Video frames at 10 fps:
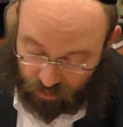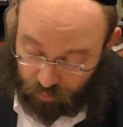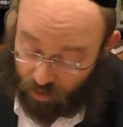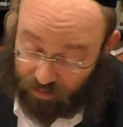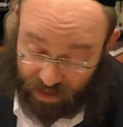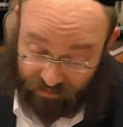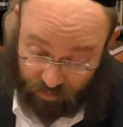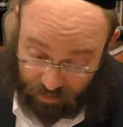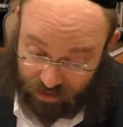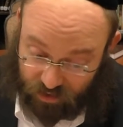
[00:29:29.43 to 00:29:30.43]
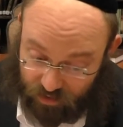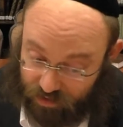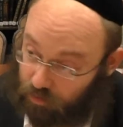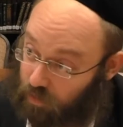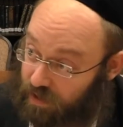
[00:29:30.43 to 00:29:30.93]
You probably have to make sure
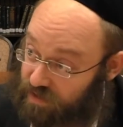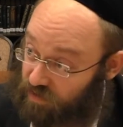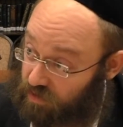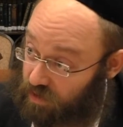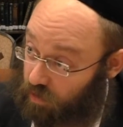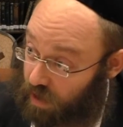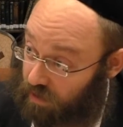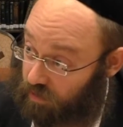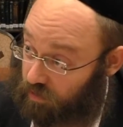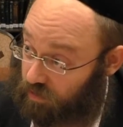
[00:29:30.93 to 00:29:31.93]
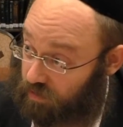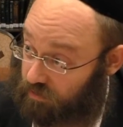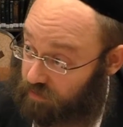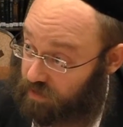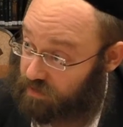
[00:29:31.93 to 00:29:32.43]
that the wine is very low alcohol,
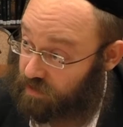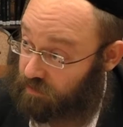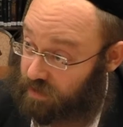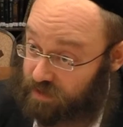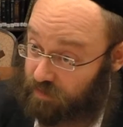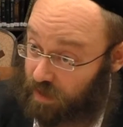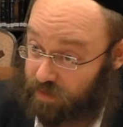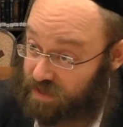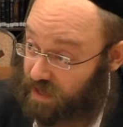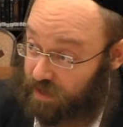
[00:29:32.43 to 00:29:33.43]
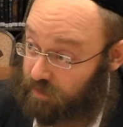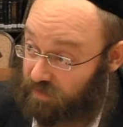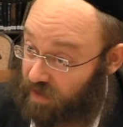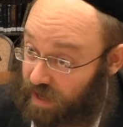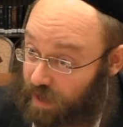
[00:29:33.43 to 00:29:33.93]
because otherwise the mommy's not going to be
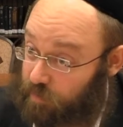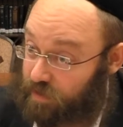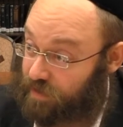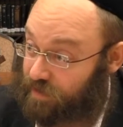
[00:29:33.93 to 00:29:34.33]
very happy.